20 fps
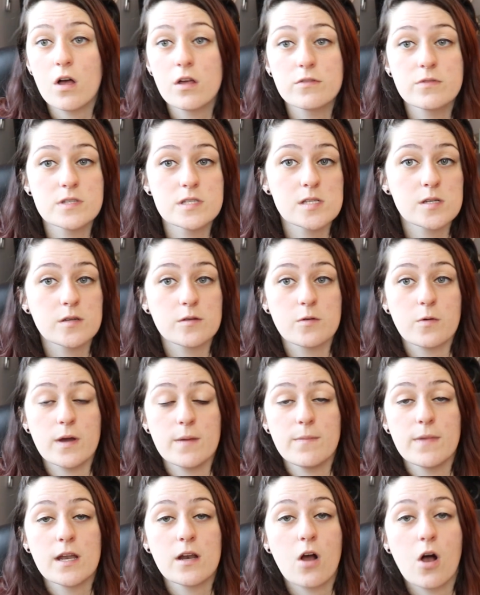all of its
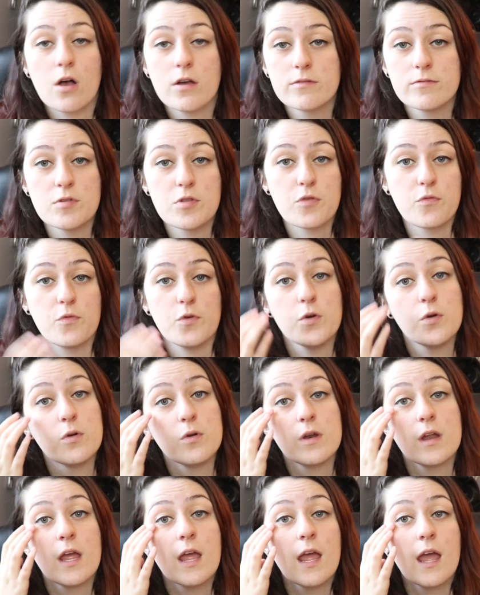equipment, all of its
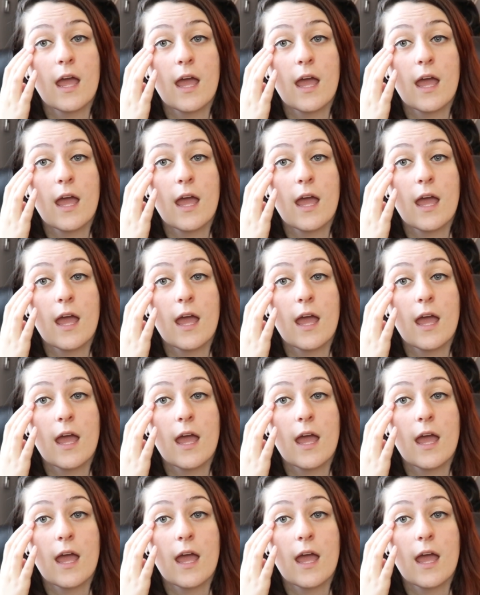food,